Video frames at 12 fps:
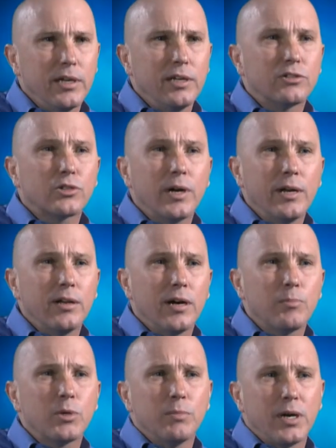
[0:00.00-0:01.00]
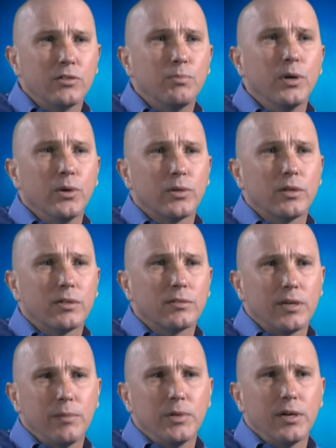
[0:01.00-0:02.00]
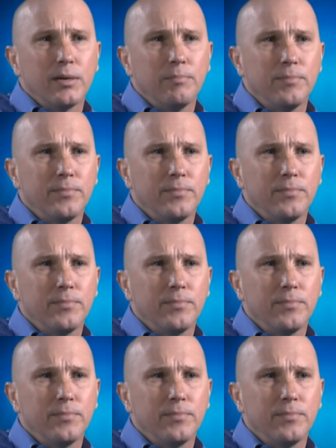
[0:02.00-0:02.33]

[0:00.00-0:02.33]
and it's trying to optimize both at the same time.